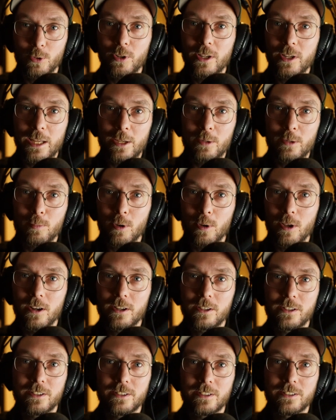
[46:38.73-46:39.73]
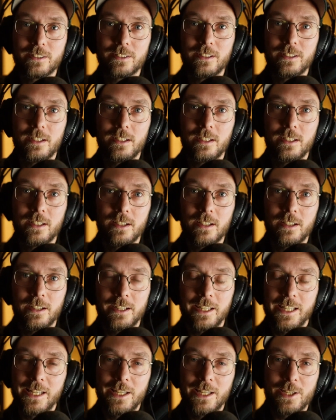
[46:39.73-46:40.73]
get block
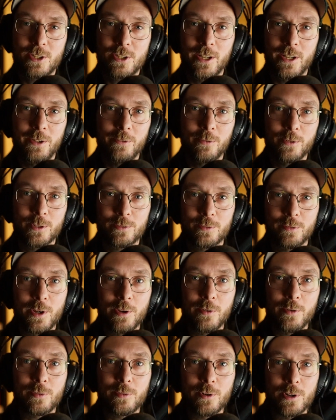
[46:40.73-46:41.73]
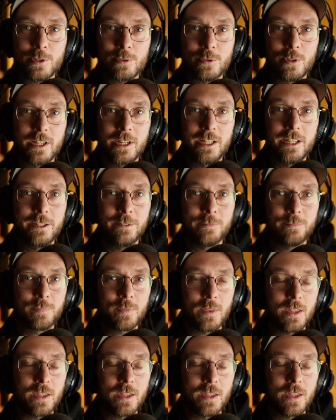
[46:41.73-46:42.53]
initially was very frustrating.